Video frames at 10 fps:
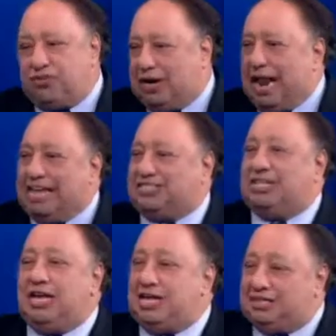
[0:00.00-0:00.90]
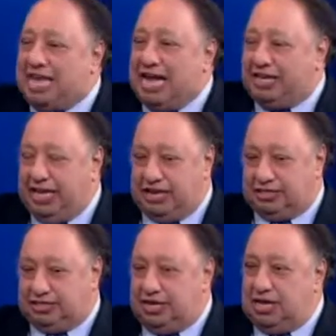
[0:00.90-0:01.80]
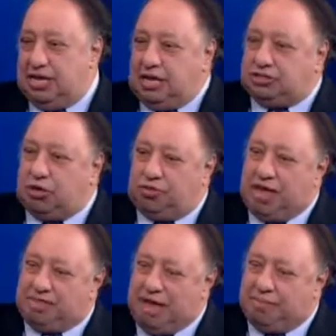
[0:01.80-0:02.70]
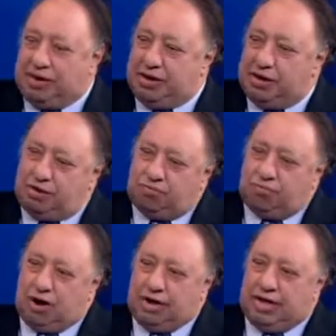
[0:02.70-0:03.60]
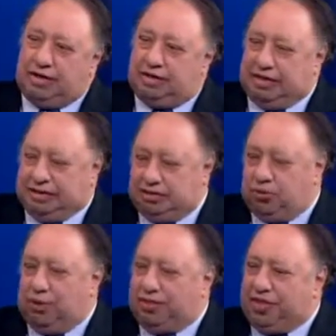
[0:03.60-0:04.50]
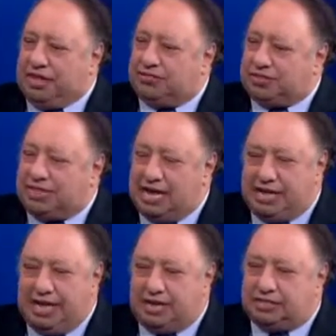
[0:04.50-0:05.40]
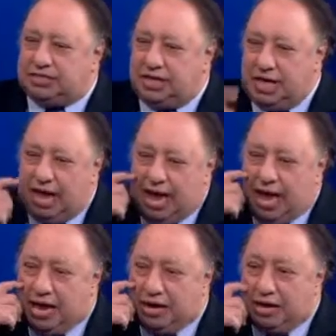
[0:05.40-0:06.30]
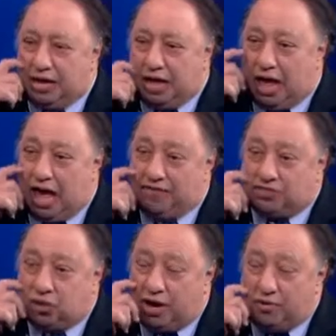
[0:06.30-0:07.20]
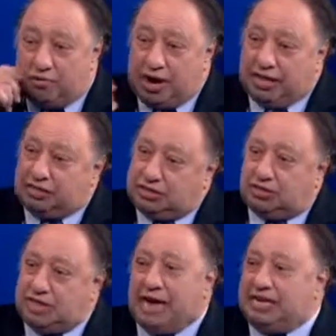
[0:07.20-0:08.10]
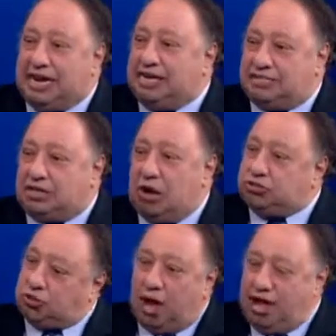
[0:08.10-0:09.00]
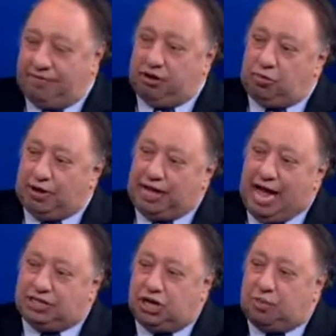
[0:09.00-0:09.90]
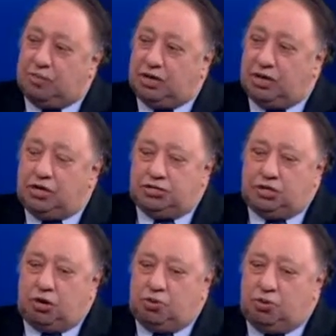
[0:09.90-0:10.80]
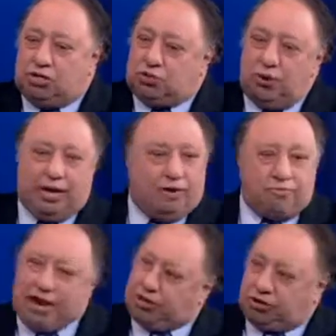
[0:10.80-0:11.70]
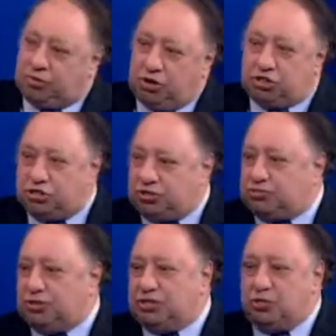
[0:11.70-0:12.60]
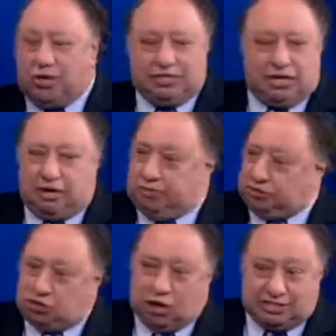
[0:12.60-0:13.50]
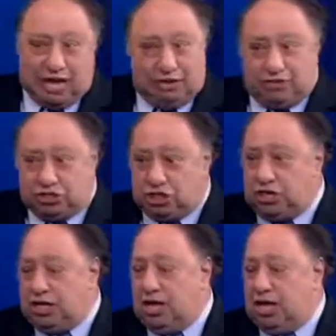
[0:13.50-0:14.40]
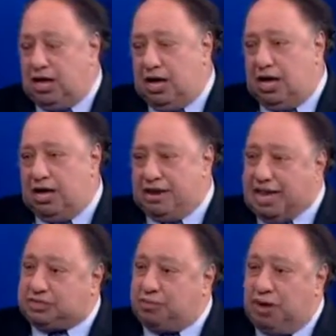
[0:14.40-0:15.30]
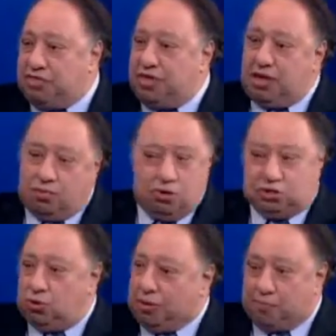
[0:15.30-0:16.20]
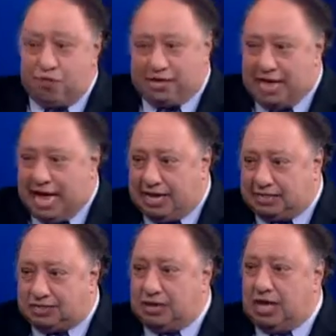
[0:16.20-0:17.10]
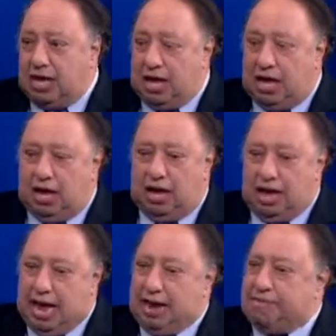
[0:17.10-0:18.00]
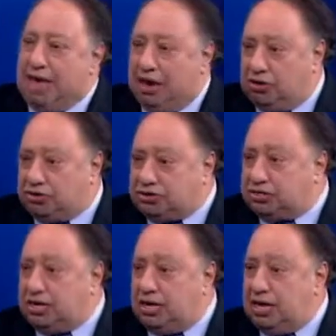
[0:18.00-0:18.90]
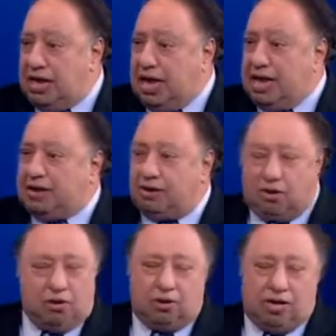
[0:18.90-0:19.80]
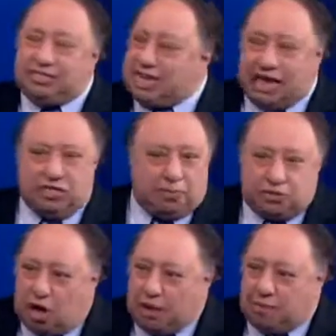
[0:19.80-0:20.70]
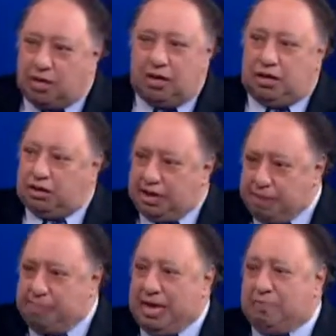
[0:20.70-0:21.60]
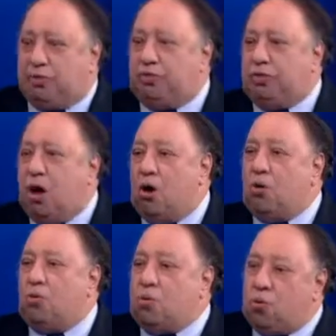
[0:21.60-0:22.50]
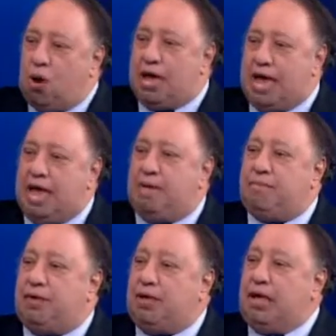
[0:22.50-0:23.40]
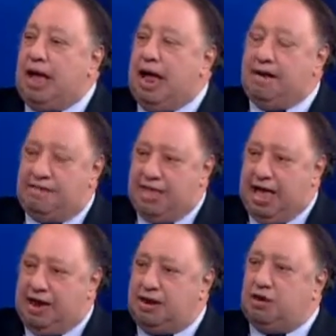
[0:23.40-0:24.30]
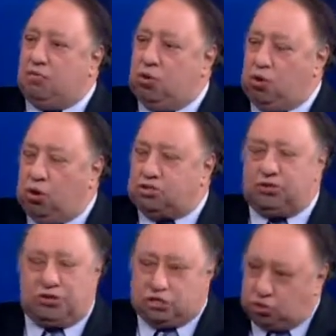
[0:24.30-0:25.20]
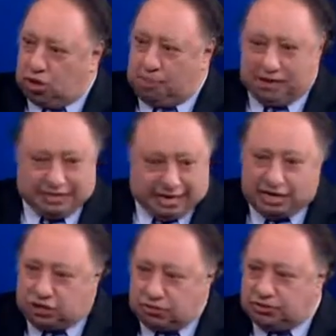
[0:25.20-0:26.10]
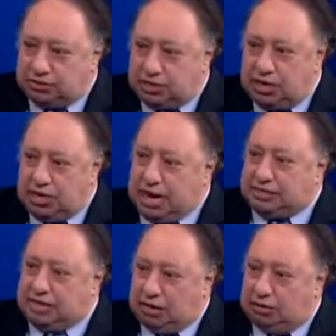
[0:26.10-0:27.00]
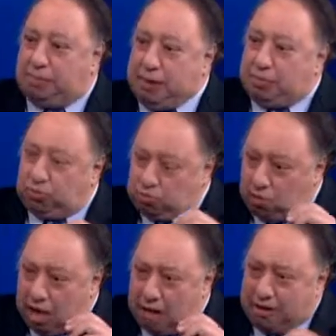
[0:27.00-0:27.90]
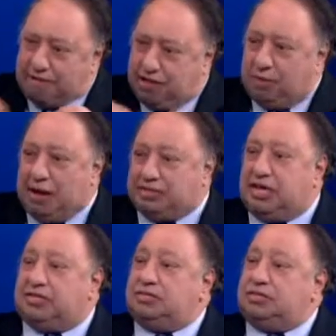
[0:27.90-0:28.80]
for the last 10 years. So they've been running and doing things for 10 years. And I've started running 90 days ago, so I have a little bit of catch-up. So we're doing radio commercials. We're going to start television next month. We're doing print ads and mailers, and it's catch-up time. Let people know who I am, and then we're also going to talk about the issues and tell people how I feel about things.